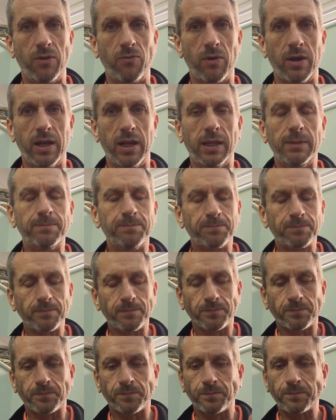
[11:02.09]
really.
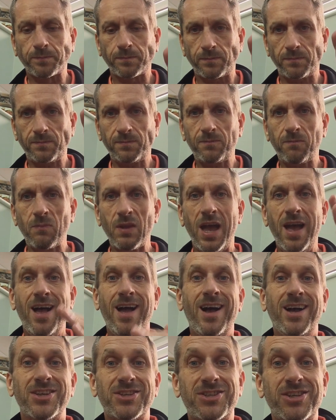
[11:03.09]

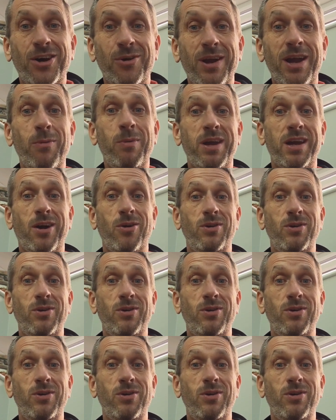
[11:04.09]
So here we go.